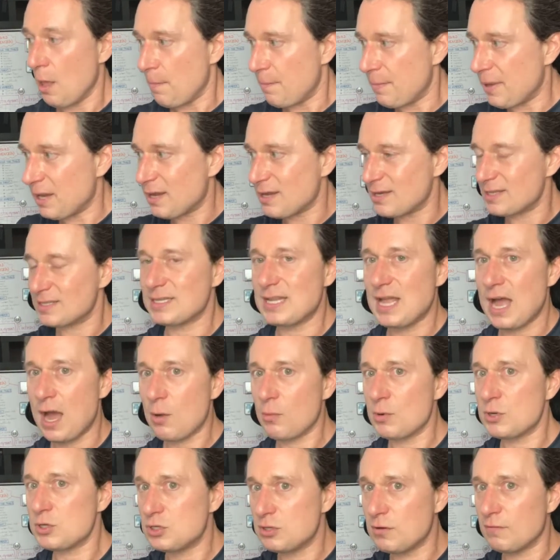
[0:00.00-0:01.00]
Because now
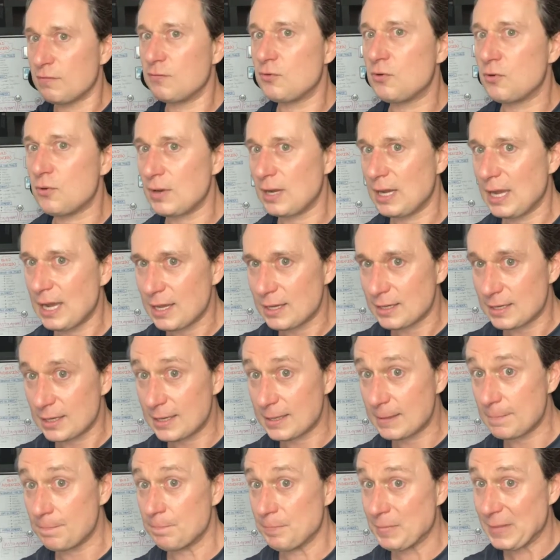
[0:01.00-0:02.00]
what you've
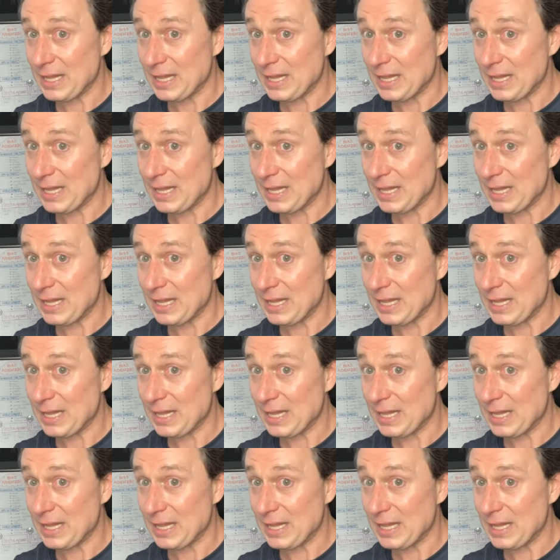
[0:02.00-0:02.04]
created